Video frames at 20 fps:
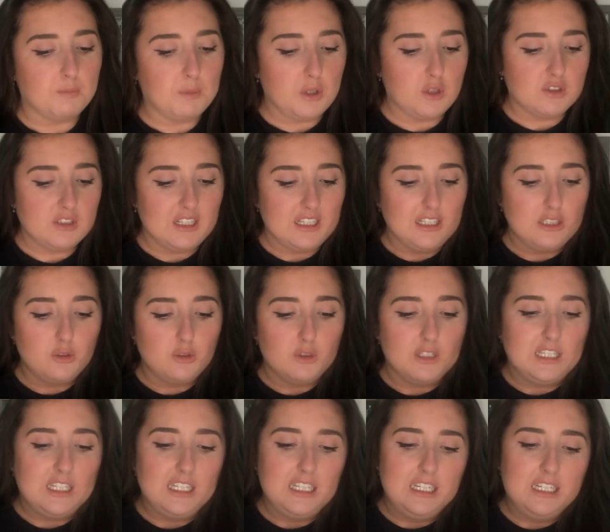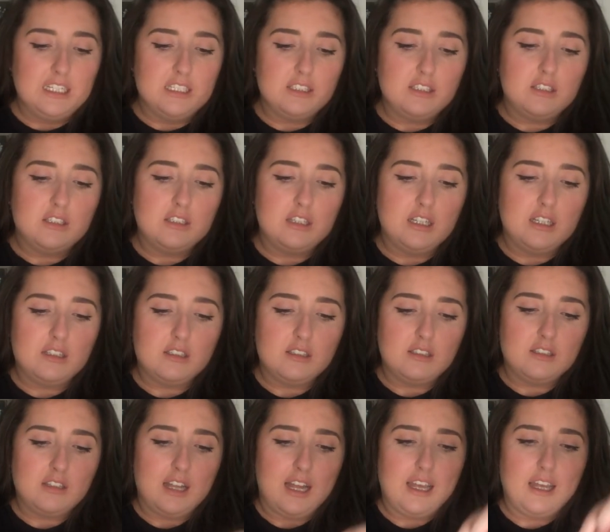Because at least with these,
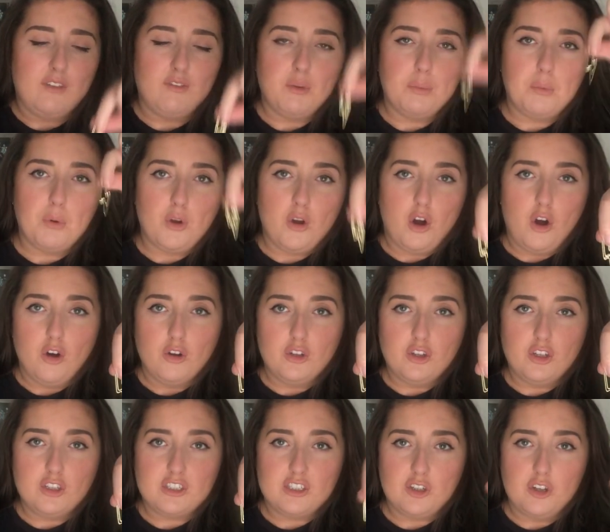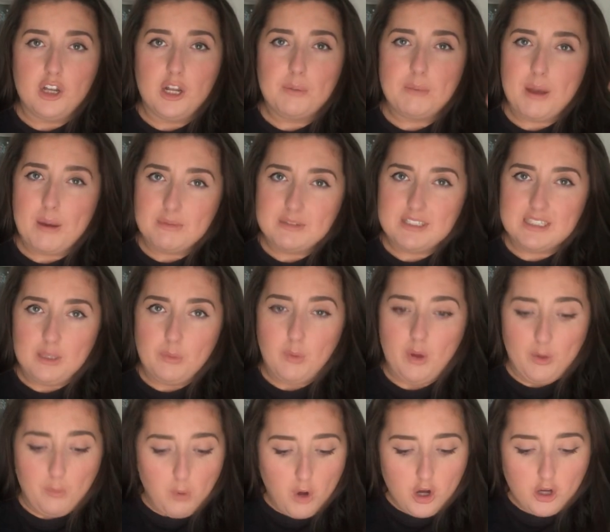it's like if you put it on, you're still going to be able to see
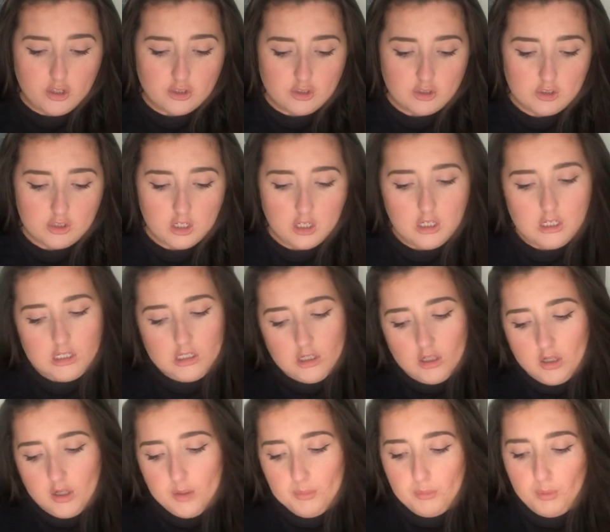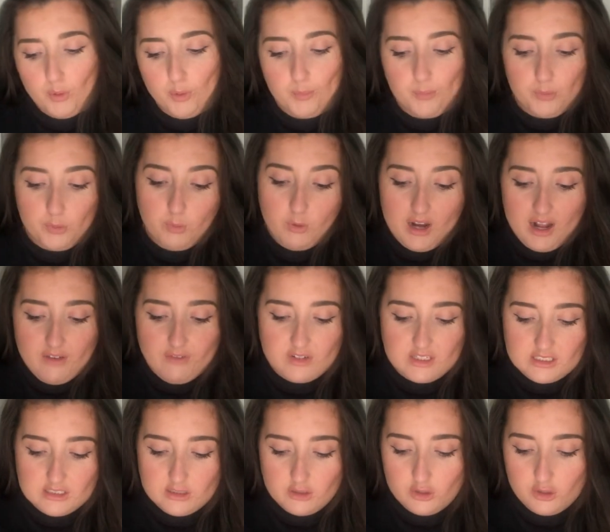what it was. But whatever,
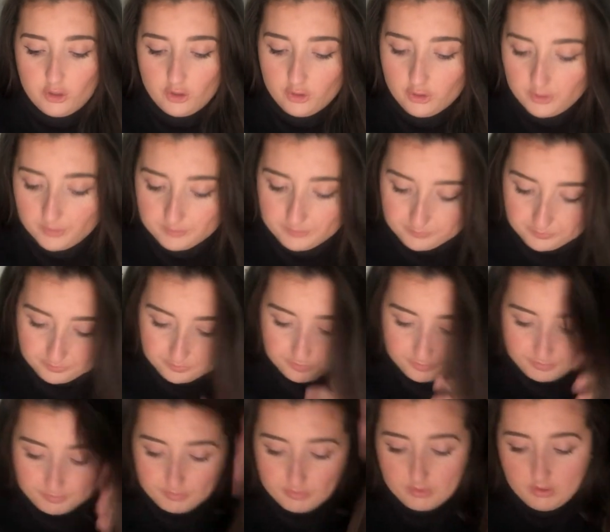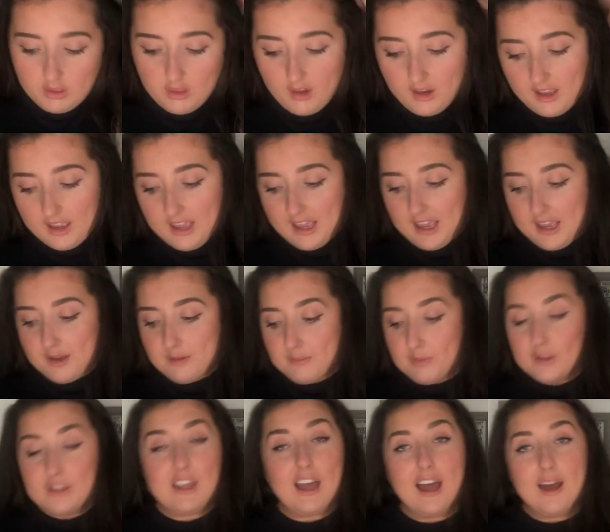it's still cool. Um,
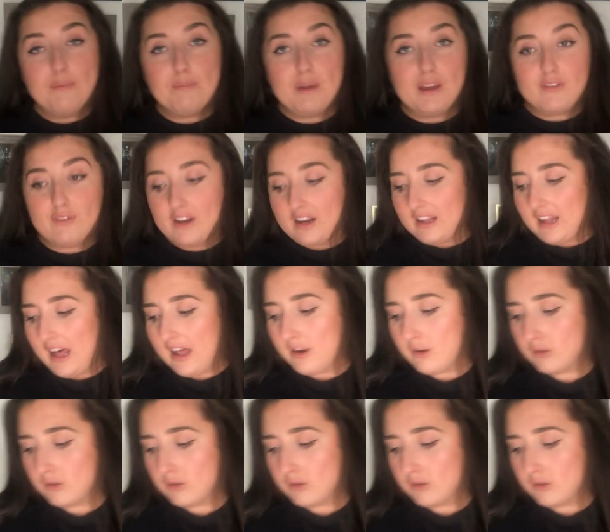but yeah, big fan of that.